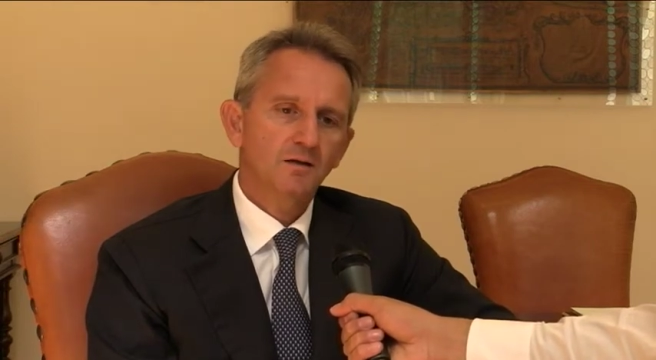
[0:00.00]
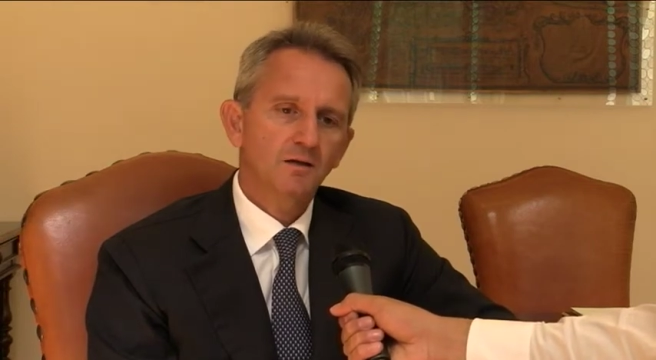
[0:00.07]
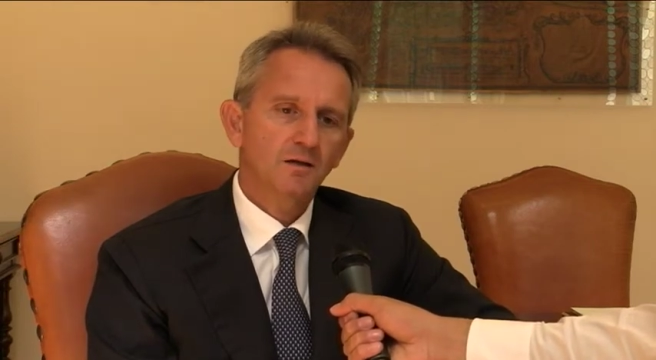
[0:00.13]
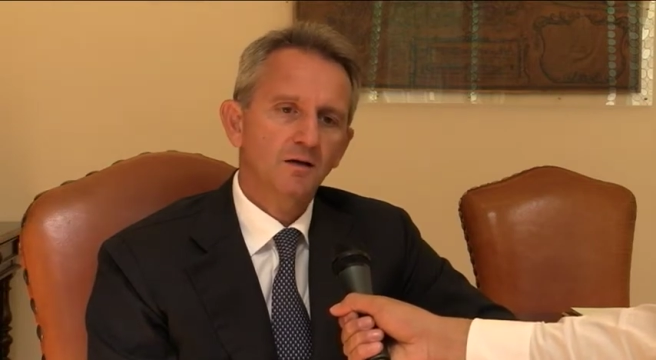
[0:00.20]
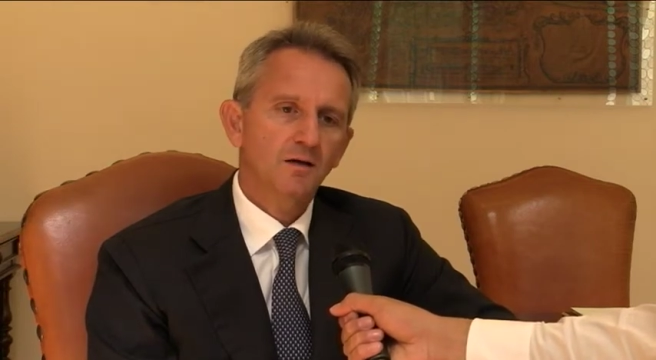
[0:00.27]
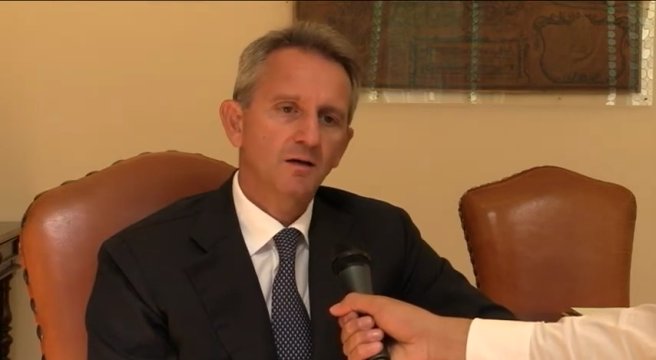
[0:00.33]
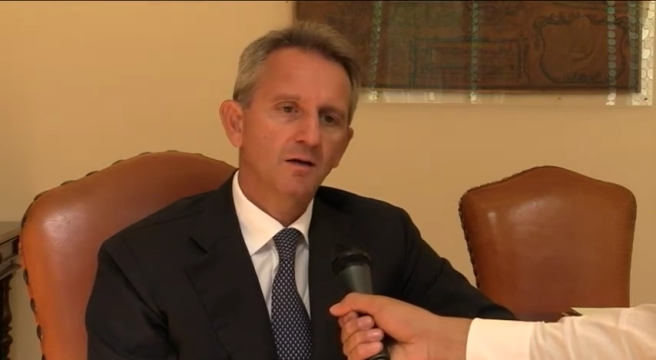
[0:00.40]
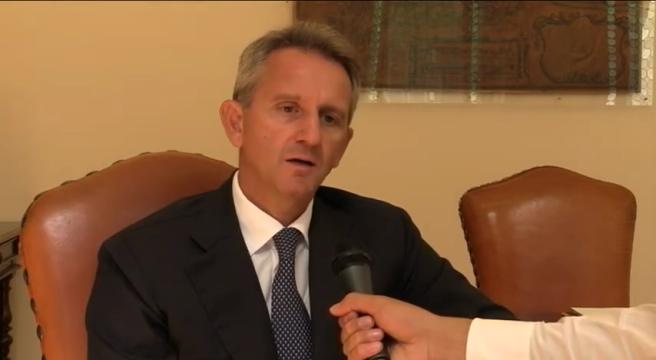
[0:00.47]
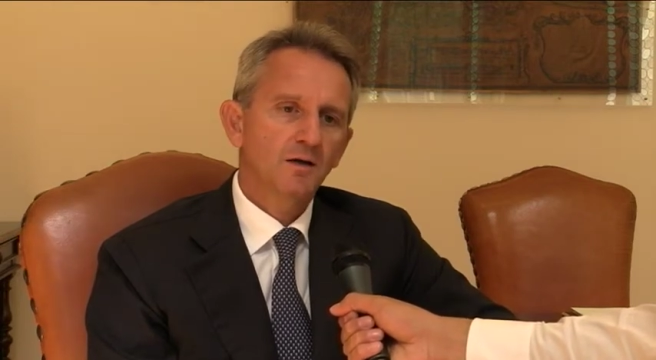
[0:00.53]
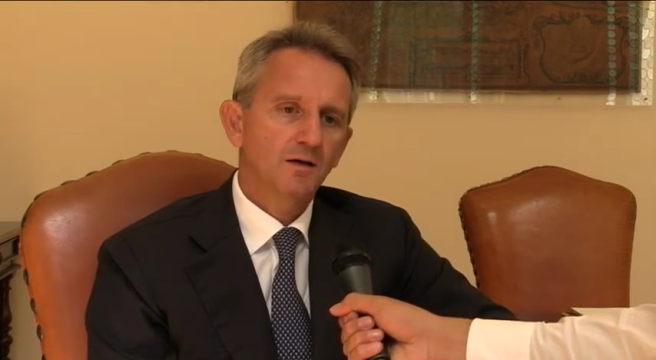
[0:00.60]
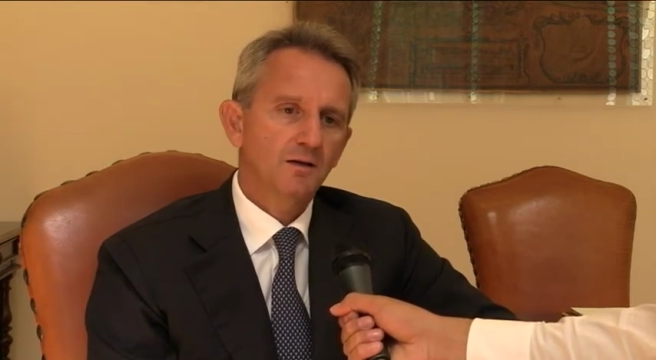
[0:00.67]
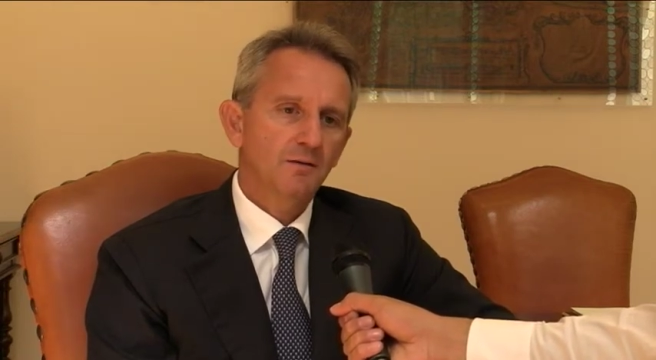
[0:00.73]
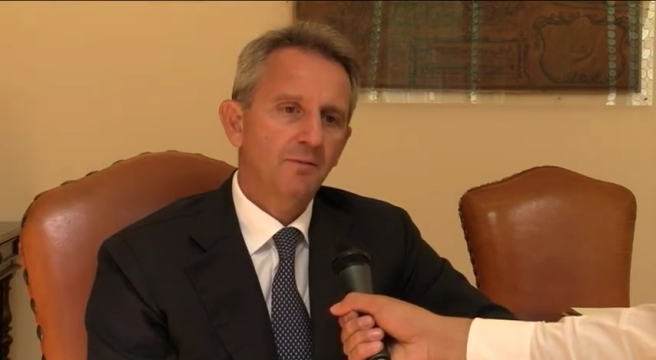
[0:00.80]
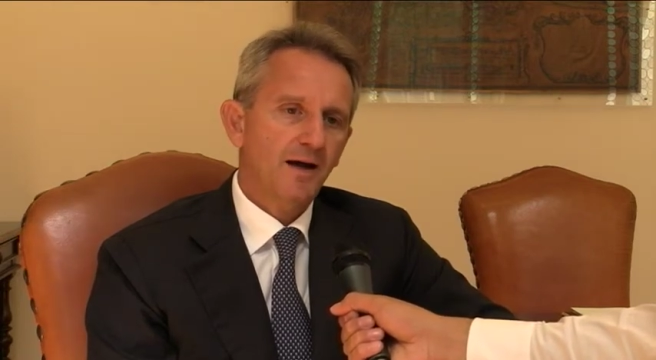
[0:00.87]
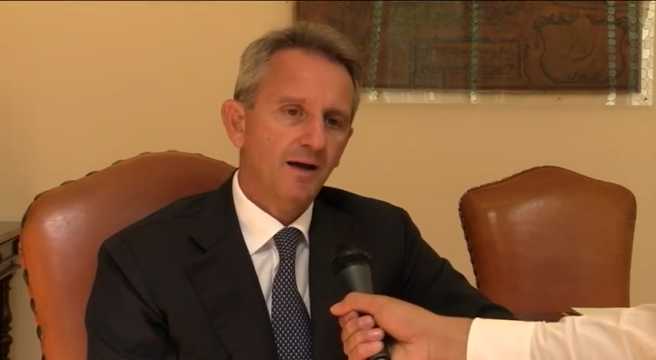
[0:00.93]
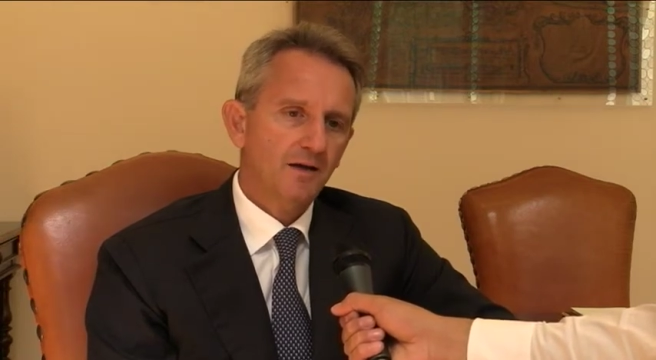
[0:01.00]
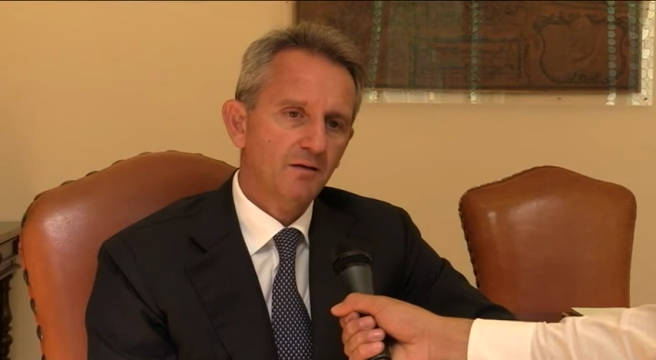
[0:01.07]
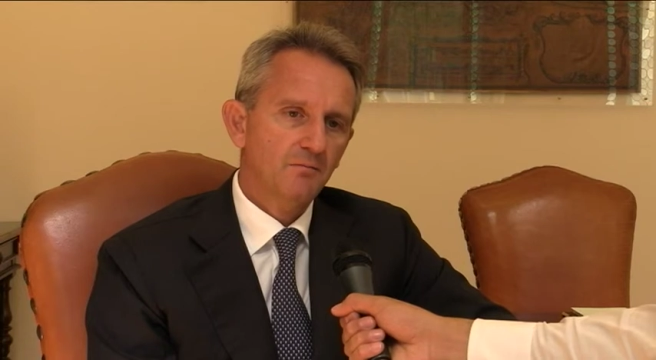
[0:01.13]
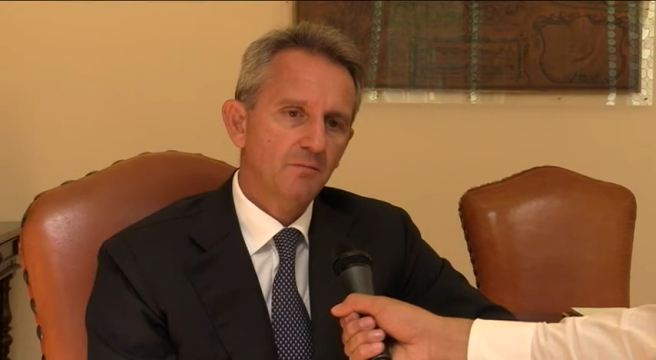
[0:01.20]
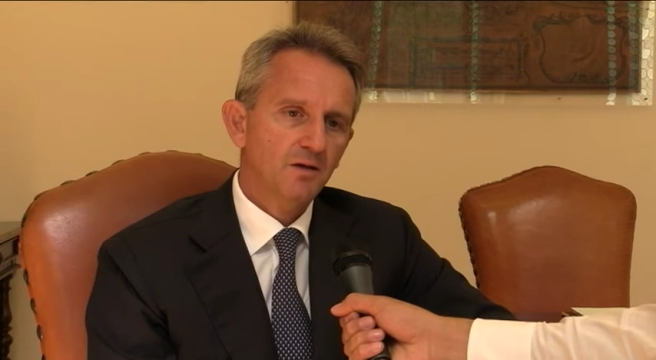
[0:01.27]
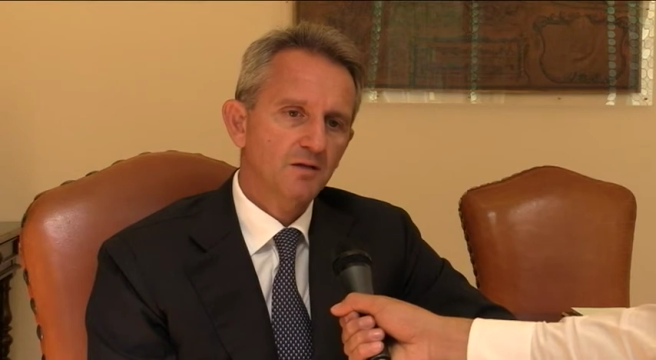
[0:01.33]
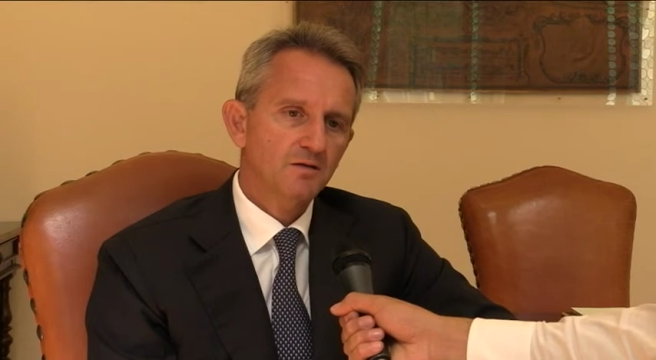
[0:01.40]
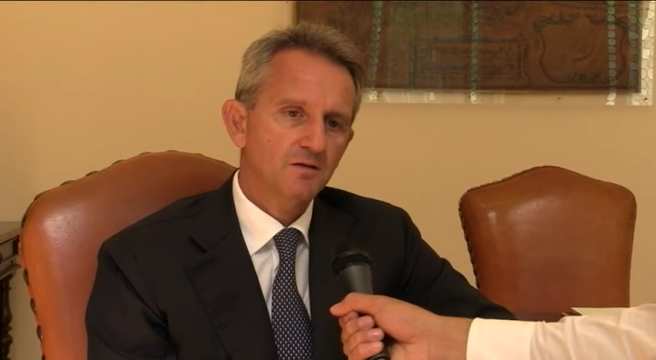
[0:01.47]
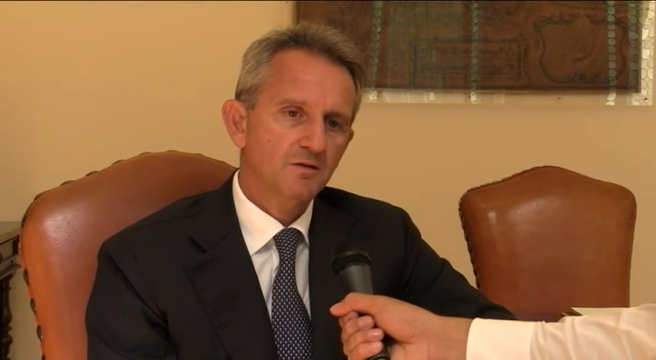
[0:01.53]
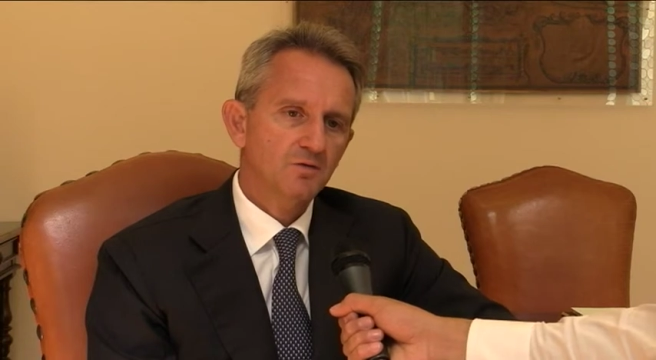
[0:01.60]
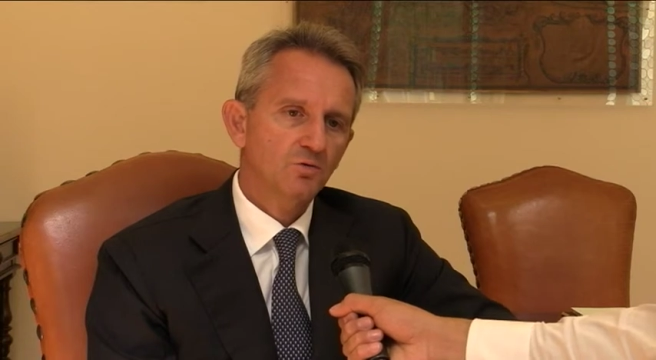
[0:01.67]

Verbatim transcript: the in the banking business.